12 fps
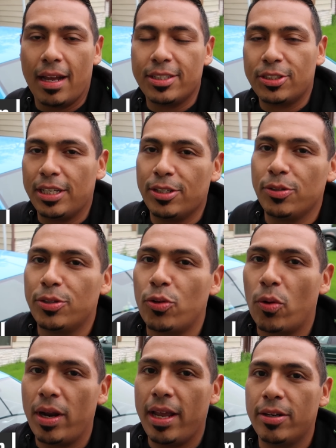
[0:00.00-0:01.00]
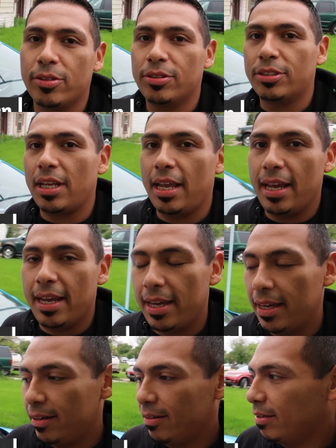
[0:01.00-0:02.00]
I just need to do the door handles
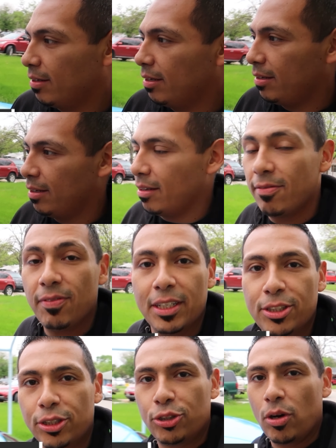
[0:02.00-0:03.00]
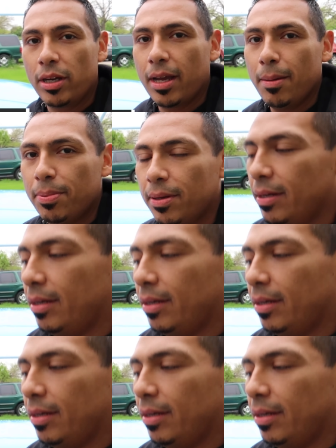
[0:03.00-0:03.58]
and finish the trunk up.